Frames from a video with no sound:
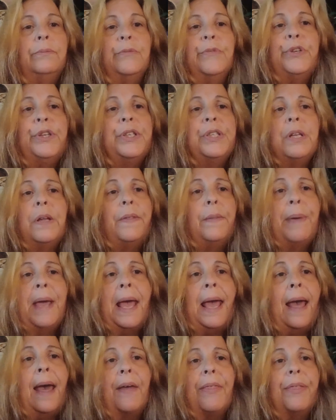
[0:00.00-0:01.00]
just on the
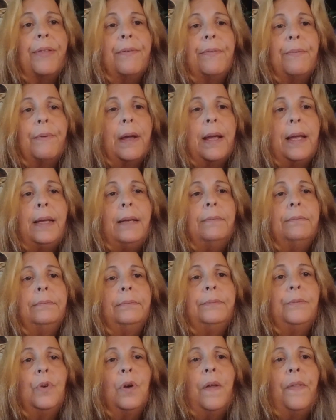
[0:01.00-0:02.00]
path, right?
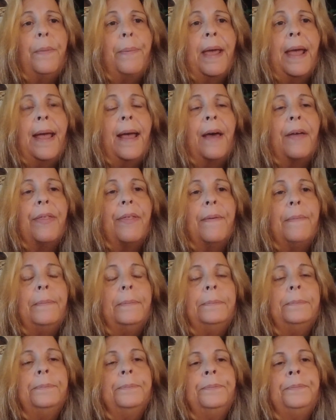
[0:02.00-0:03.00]
We're on the path.
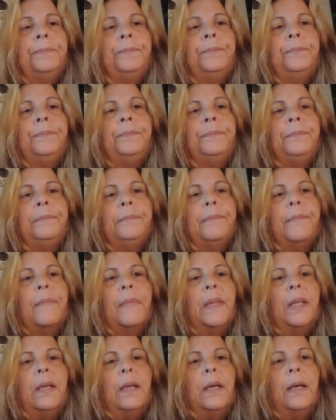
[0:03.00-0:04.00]

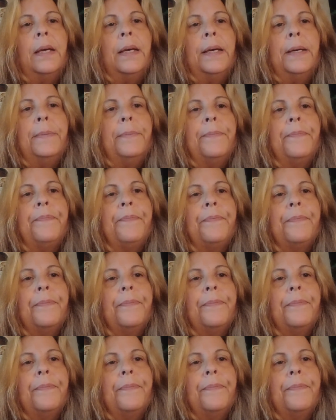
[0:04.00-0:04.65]
Um,